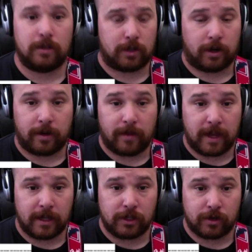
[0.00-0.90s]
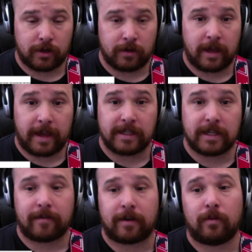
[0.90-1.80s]
Starting on the A string,
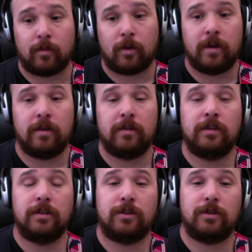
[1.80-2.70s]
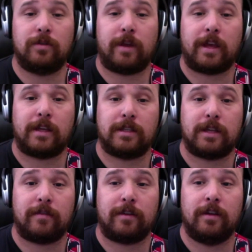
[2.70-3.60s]
A7. 1, 2,
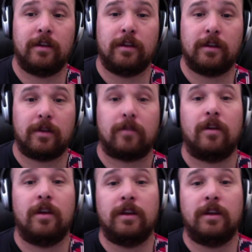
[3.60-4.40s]
A7, go.